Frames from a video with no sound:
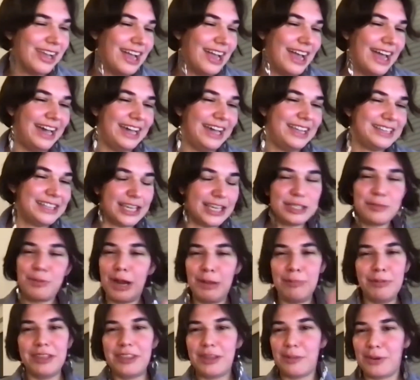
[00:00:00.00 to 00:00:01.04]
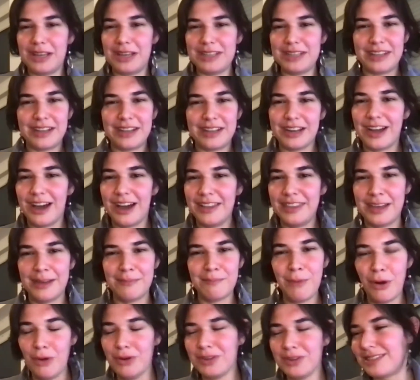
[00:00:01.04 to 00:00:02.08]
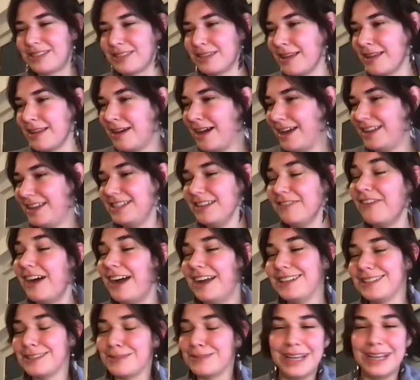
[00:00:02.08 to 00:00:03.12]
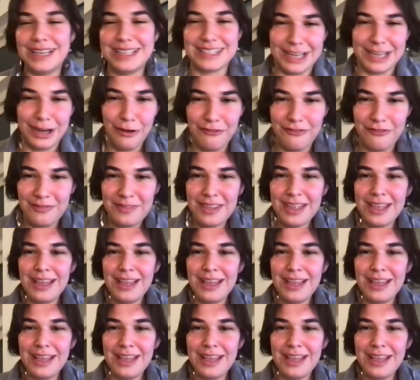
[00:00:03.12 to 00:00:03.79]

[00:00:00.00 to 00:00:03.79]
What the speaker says: Yeah. And that's probably the present that I got that most defines myself,